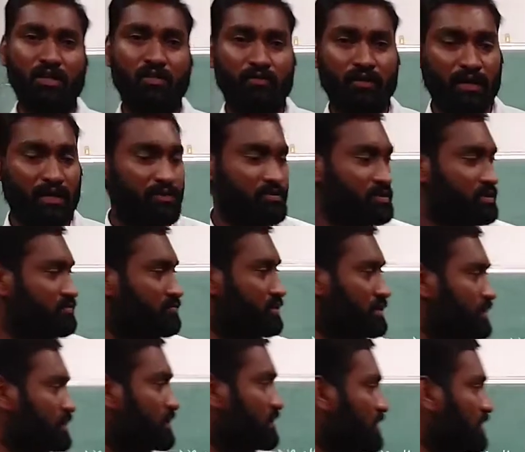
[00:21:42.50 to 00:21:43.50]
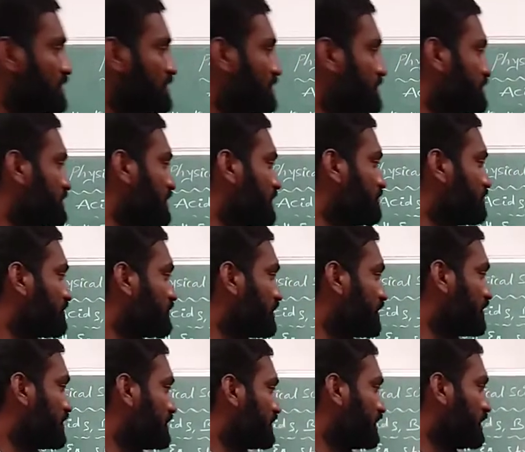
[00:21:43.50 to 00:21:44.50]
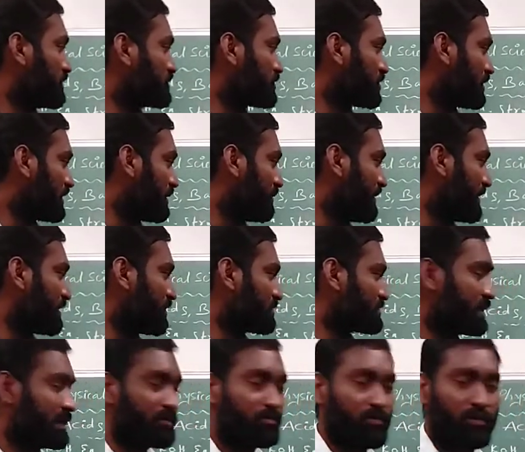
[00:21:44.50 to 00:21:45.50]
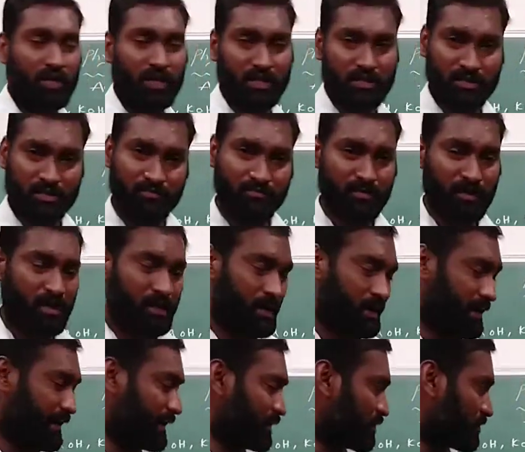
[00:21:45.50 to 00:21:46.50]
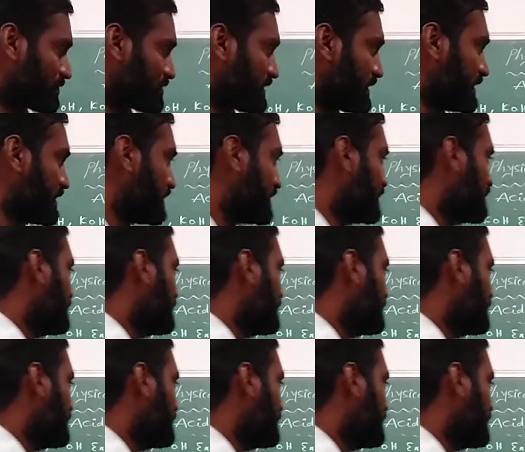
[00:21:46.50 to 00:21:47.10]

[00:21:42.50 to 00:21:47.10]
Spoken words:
we are using for these sodium hydroxide and potassium hydroxide.